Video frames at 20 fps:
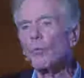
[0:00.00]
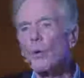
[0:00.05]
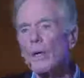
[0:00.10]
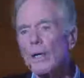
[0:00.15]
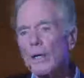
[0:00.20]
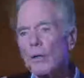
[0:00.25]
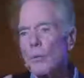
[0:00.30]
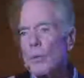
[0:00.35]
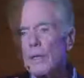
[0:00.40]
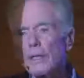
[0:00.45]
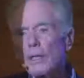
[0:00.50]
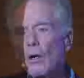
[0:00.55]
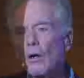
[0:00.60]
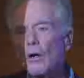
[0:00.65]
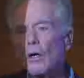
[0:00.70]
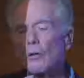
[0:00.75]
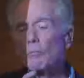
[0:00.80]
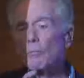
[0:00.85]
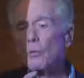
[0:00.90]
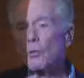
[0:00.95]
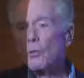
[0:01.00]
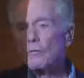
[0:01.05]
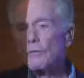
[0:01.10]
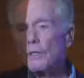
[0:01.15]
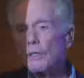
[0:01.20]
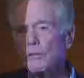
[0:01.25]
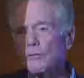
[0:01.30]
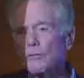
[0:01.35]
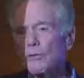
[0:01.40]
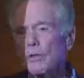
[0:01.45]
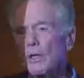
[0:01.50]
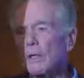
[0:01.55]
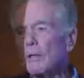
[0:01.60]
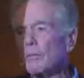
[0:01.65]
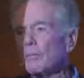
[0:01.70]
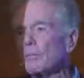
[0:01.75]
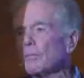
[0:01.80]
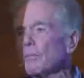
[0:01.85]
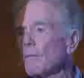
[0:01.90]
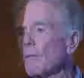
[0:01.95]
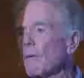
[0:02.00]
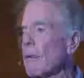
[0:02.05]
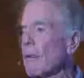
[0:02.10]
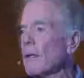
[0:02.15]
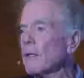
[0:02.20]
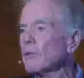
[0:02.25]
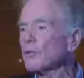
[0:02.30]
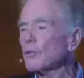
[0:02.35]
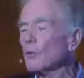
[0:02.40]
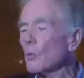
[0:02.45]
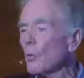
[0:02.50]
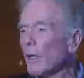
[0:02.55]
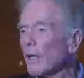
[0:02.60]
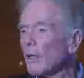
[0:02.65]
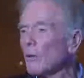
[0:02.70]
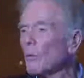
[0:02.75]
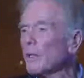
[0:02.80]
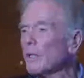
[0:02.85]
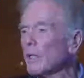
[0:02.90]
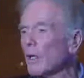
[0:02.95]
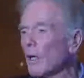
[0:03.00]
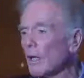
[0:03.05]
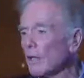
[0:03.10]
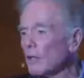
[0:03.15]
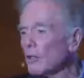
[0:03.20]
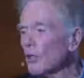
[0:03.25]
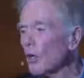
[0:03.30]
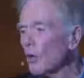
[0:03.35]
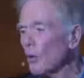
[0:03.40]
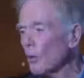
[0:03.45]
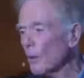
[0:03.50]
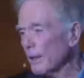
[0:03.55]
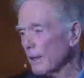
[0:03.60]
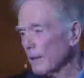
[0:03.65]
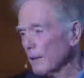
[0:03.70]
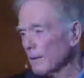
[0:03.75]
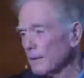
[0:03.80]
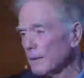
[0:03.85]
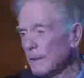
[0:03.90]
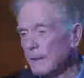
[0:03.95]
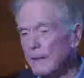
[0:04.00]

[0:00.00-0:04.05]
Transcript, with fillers: where we are moving from to where we are going,